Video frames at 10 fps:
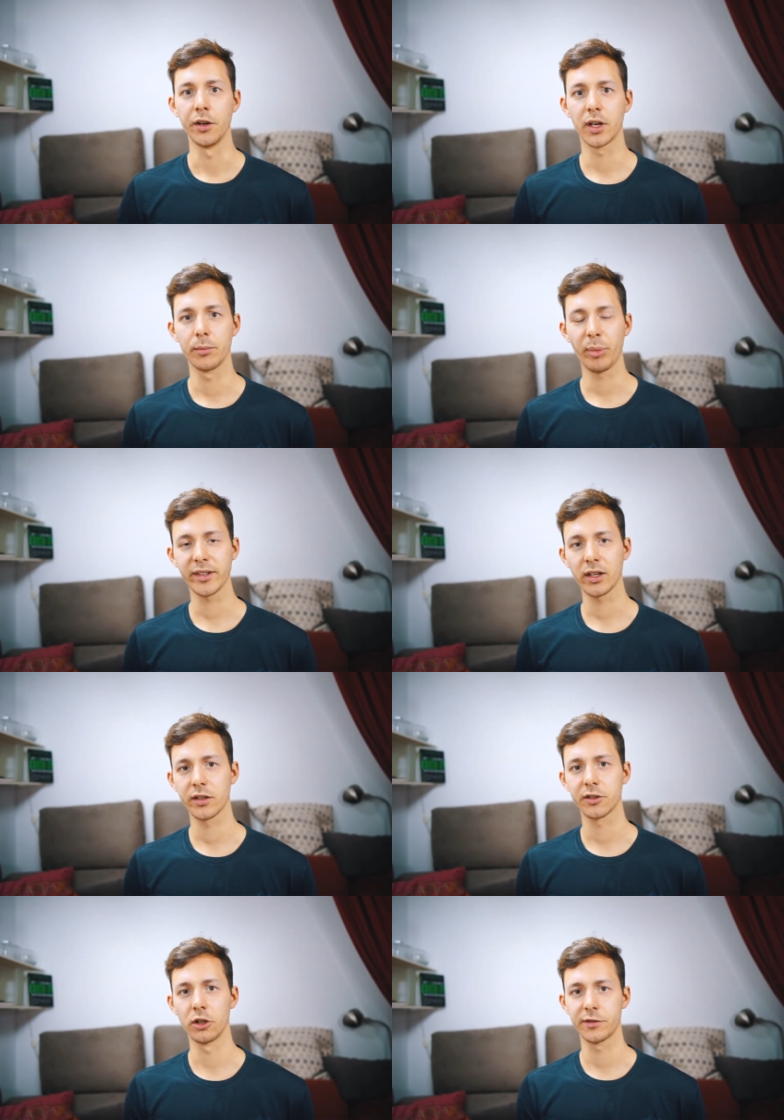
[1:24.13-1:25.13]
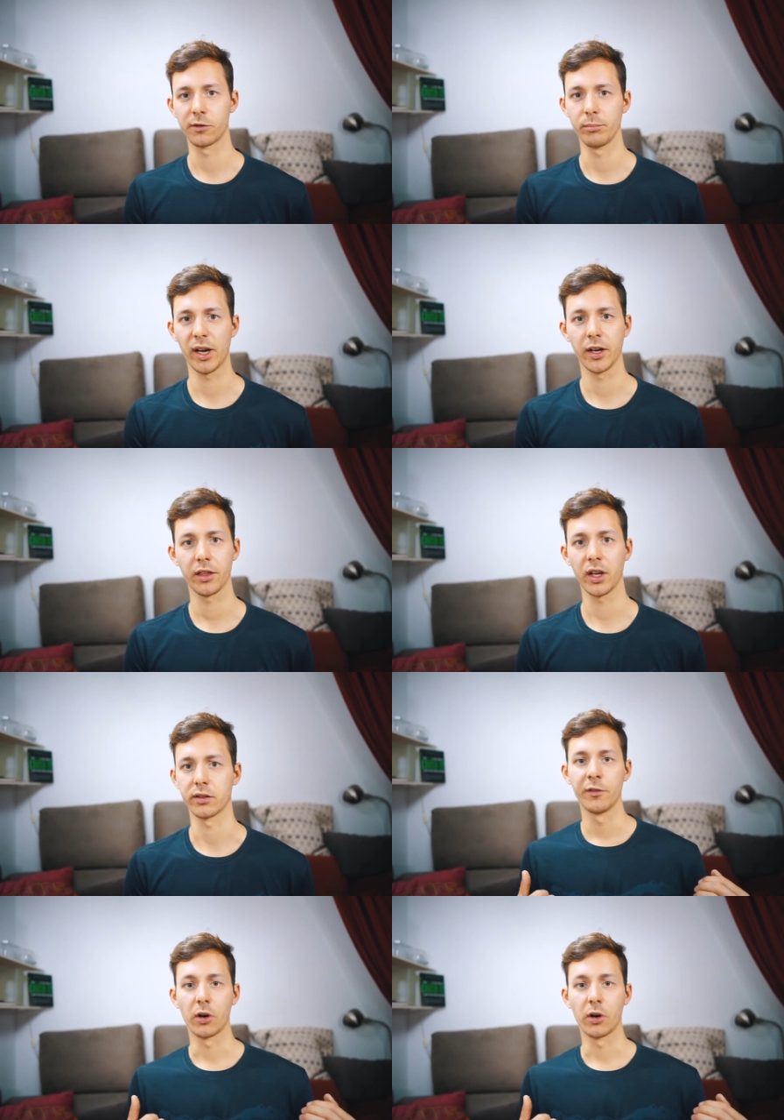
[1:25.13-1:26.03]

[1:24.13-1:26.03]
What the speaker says: You can basically search for many things.